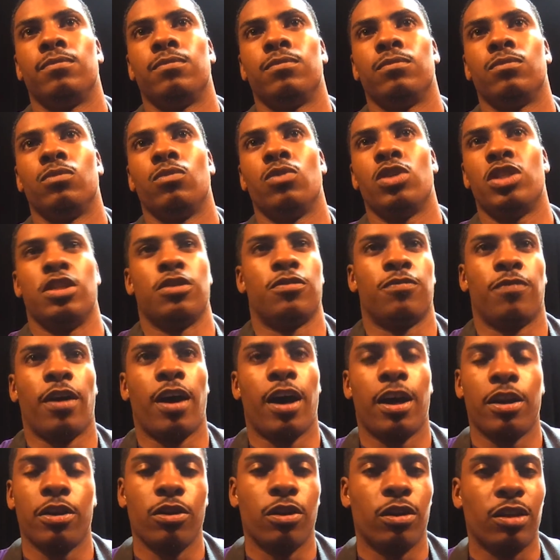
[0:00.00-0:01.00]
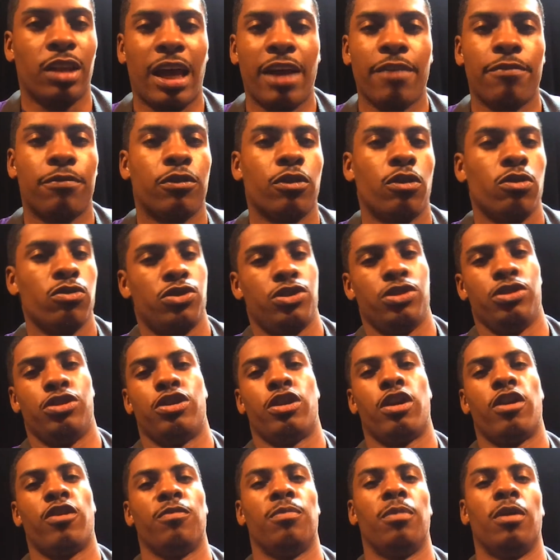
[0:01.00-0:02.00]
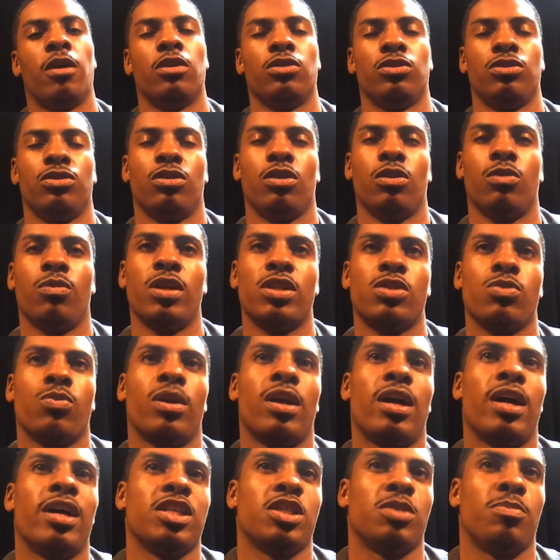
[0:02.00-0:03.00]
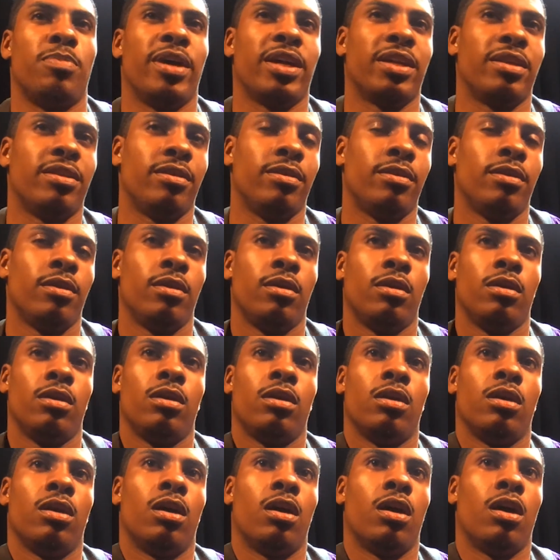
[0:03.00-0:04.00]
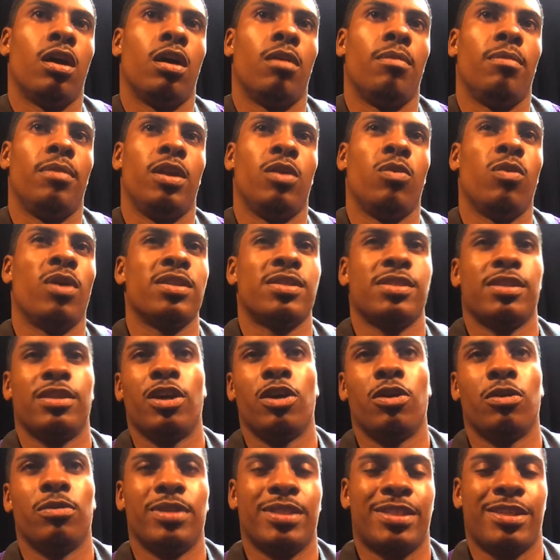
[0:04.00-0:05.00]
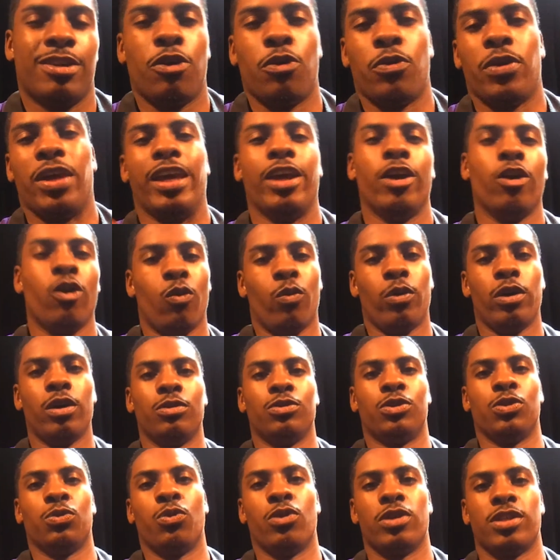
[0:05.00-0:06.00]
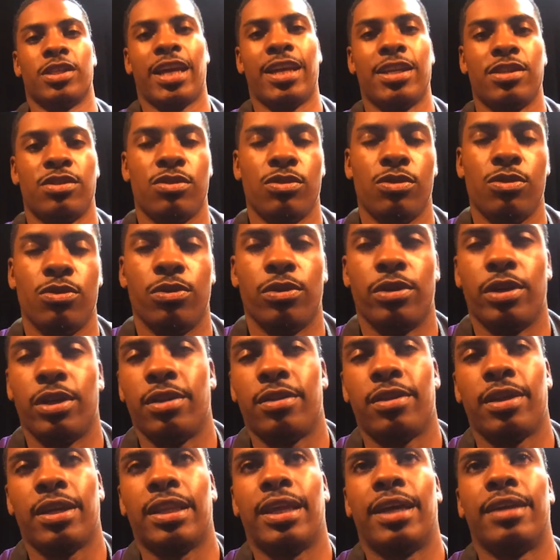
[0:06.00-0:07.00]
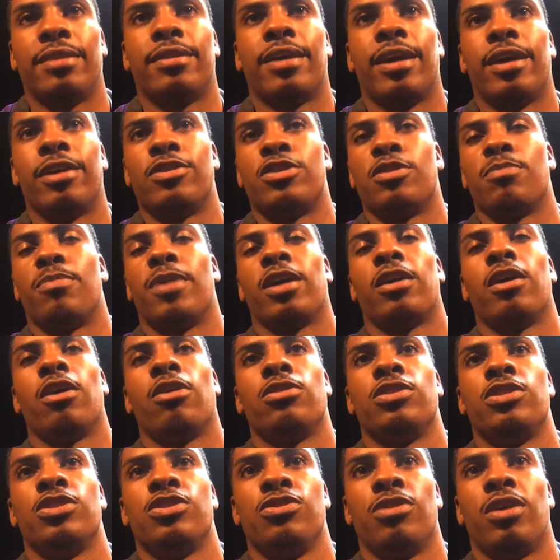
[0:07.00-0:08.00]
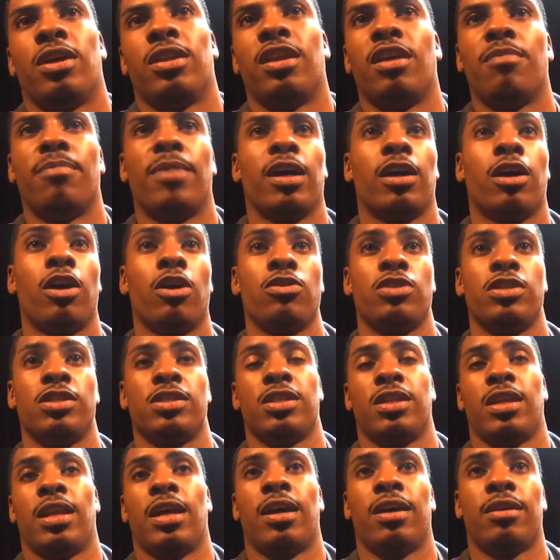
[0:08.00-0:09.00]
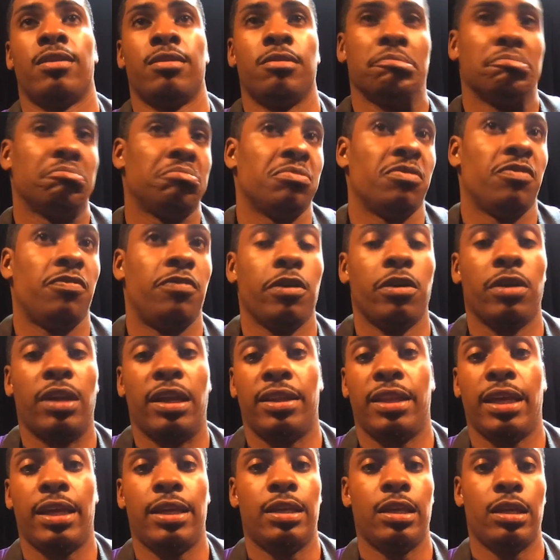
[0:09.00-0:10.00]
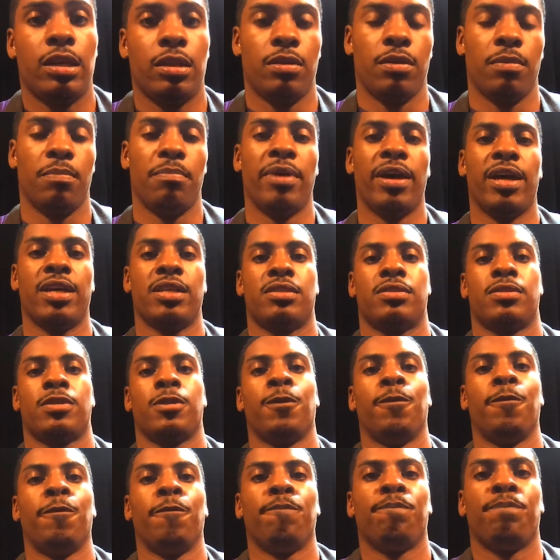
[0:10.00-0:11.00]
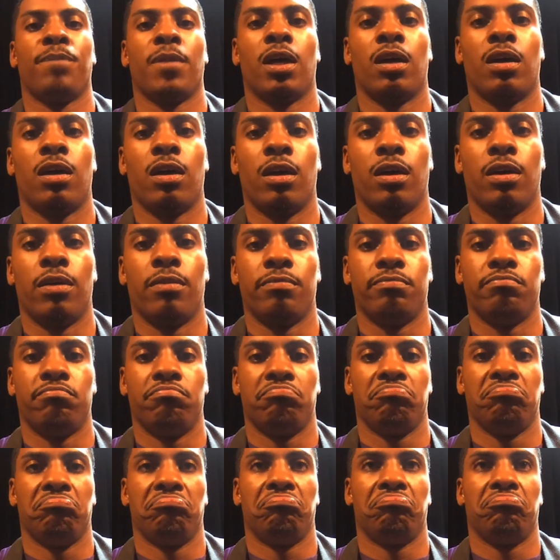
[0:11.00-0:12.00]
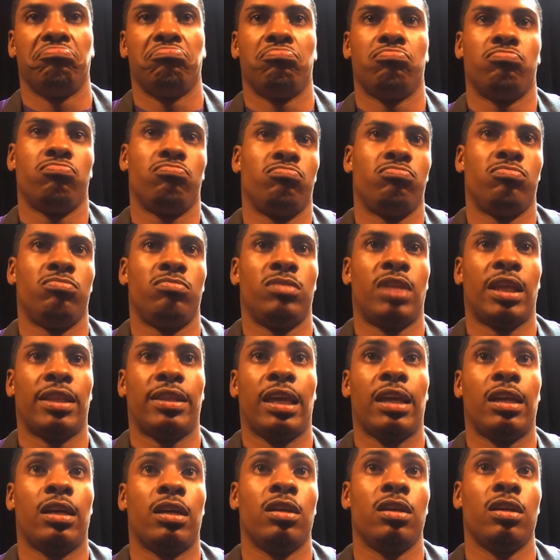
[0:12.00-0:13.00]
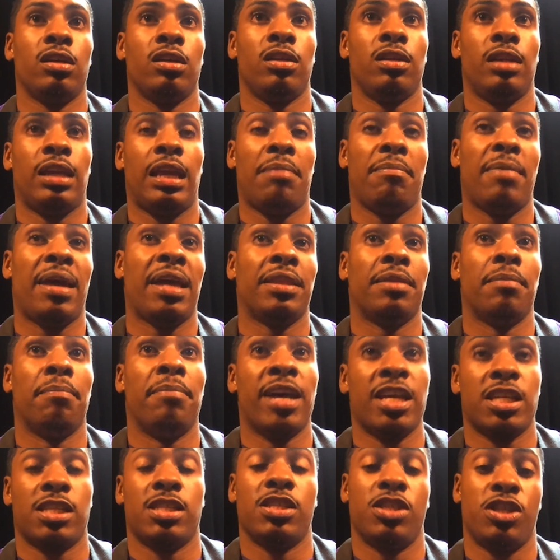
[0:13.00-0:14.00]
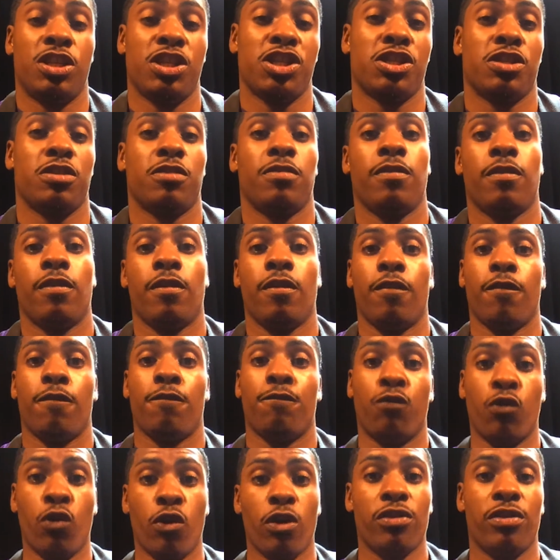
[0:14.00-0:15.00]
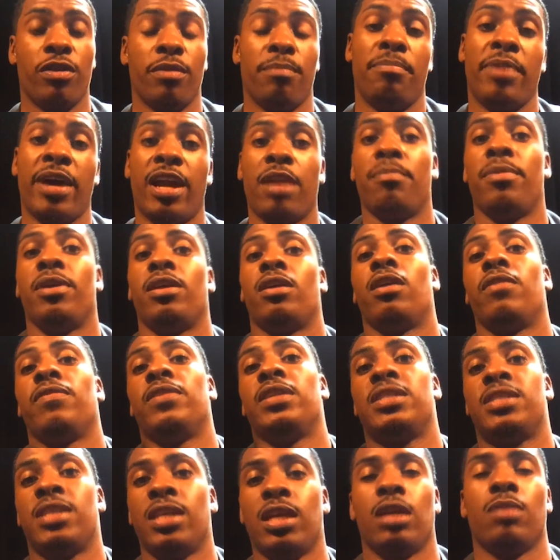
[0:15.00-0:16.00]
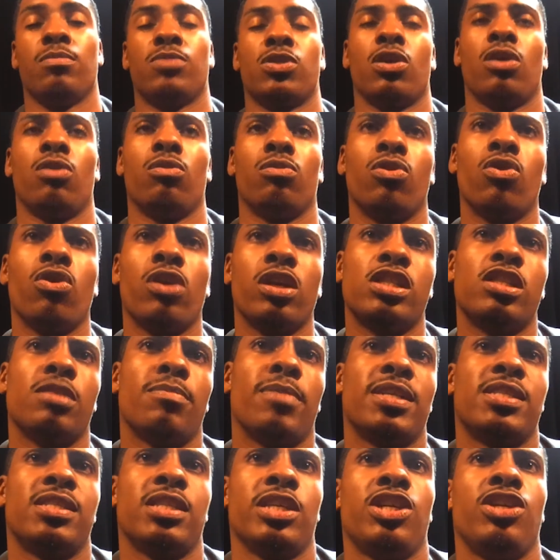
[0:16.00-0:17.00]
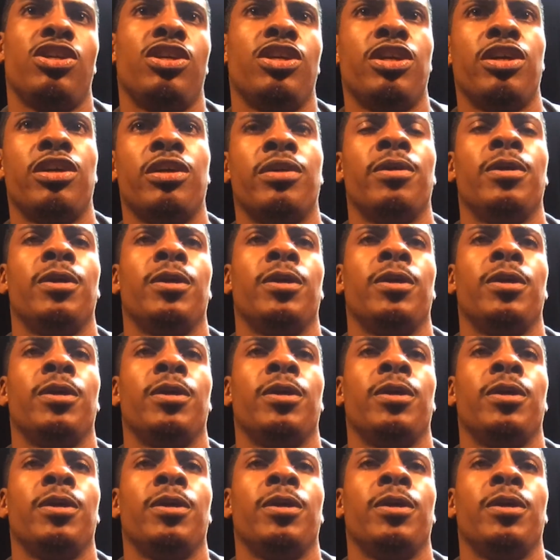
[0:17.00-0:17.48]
which is fine. Life throws you curveballs. It wasn't what I expected. And it's no ill will towards ACU or anything like that to my coaches. I love my coaches, and I feel that they did the best that they could, and they made the best decision for the betterment of the team. So going into my senior year,